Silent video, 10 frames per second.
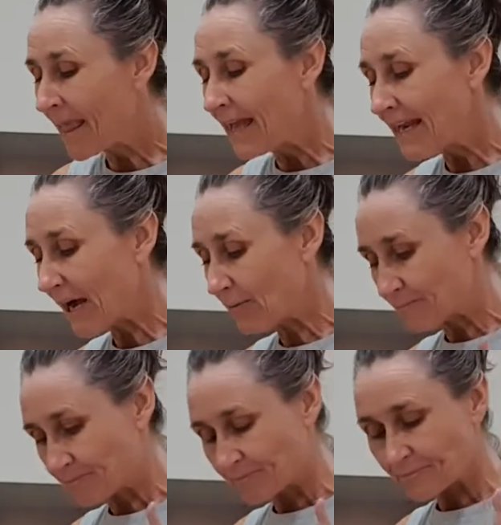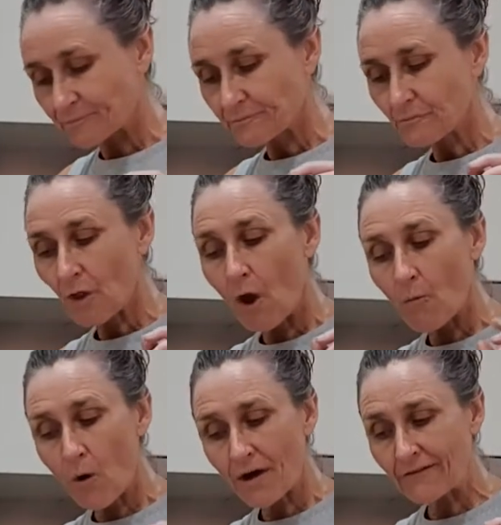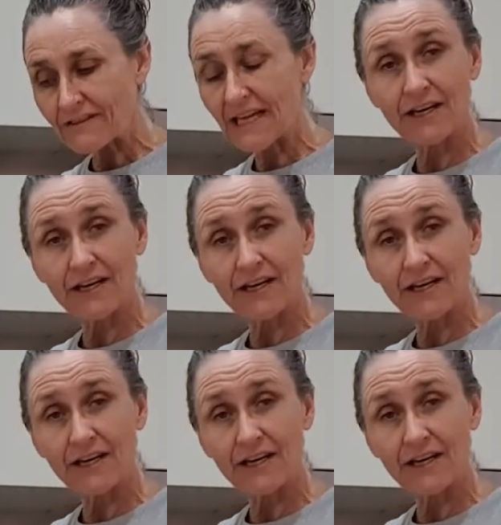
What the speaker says: Now, what I've done,